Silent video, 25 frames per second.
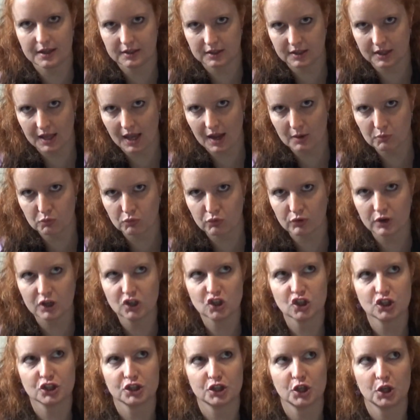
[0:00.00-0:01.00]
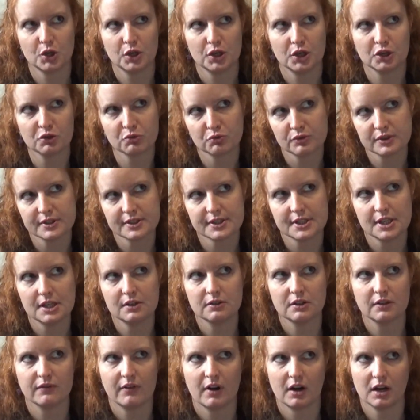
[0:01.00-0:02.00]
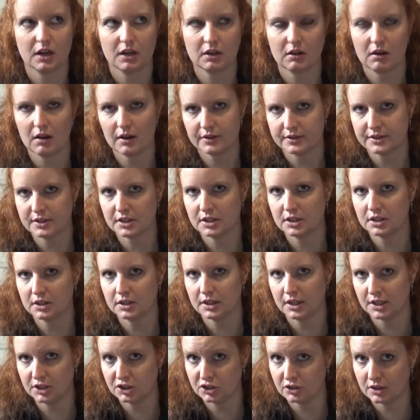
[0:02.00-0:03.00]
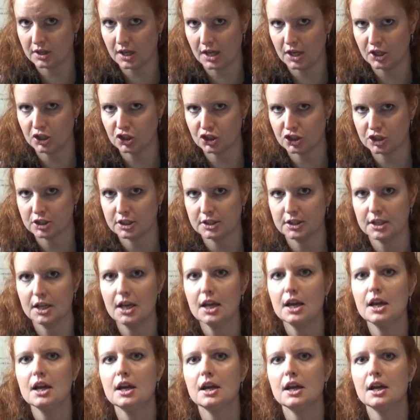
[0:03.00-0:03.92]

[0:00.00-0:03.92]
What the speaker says: at Cambridge, so he received a very classical education,